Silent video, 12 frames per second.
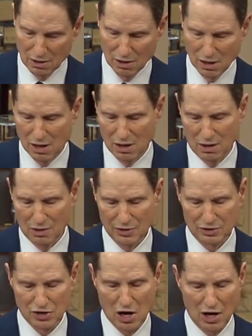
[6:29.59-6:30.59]
oh,
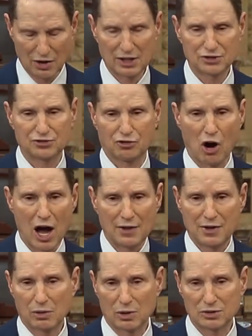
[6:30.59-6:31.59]
there's all this fraud,
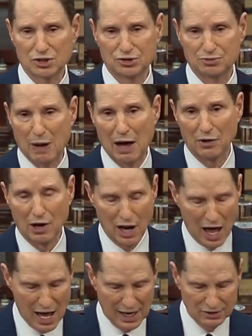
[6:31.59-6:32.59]
they were just spouting
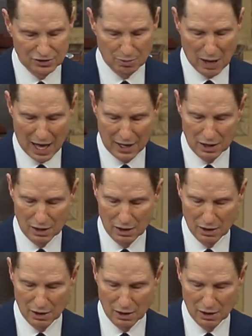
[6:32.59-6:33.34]
lies about it.